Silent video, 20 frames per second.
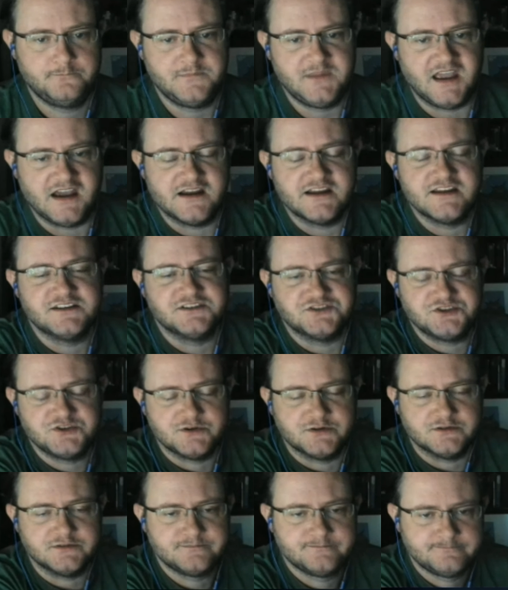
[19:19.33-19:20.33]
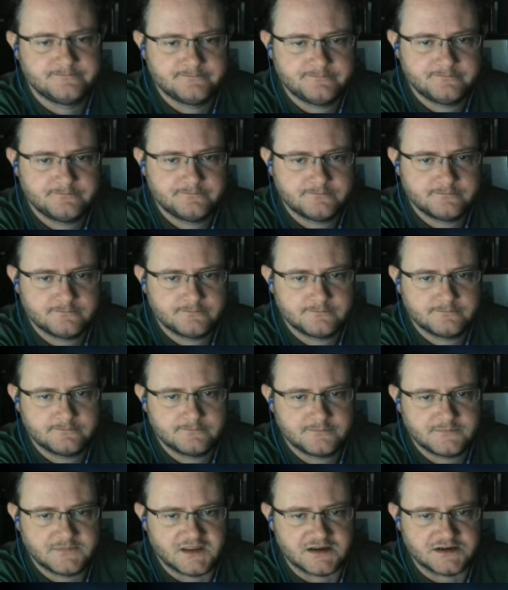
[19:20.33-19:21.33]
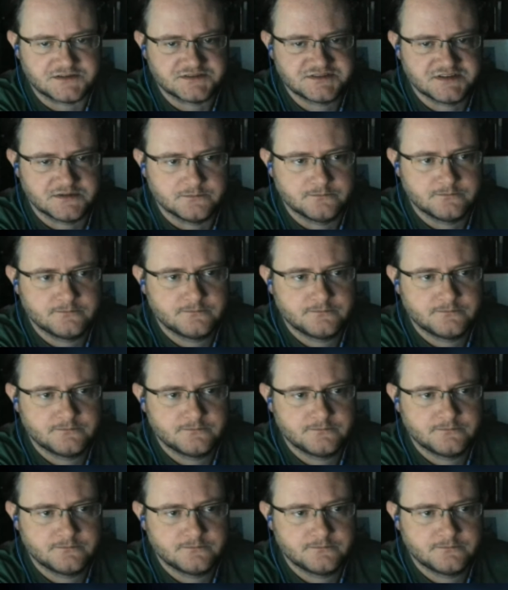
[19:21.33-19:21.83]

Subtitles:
Yeah, in turn. Thanks.